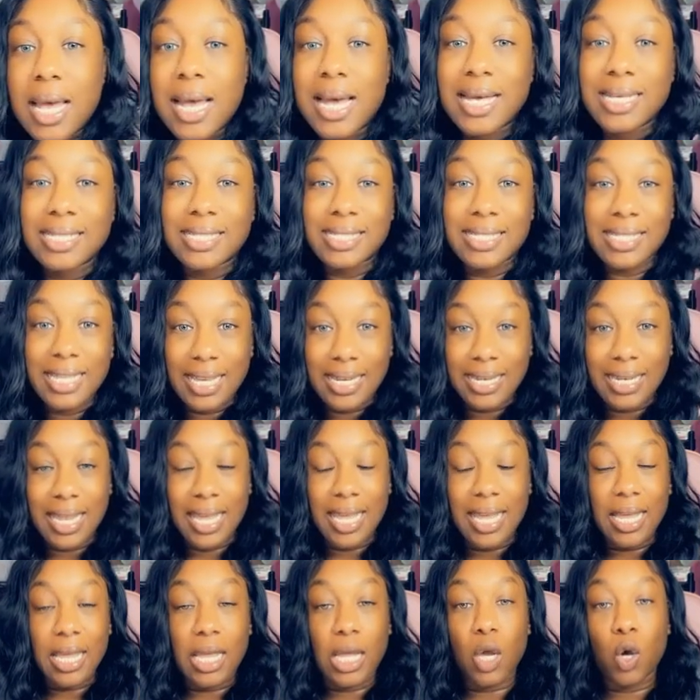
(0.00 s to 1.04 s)
a
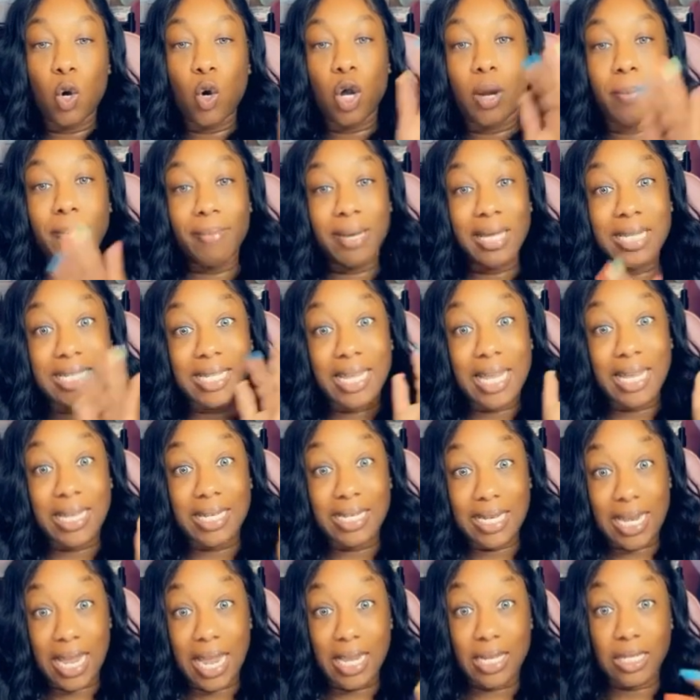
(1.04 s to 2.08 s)
Sunday or Monday
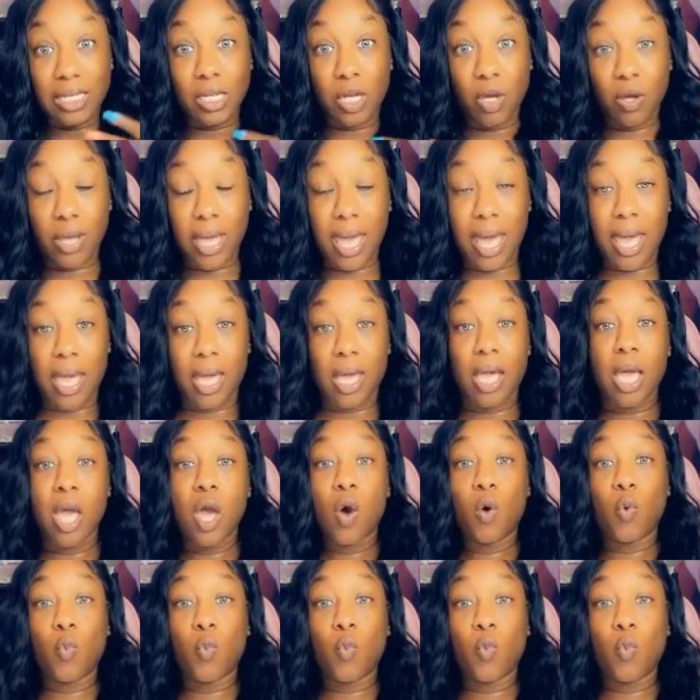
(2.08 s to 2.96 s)
night, okay?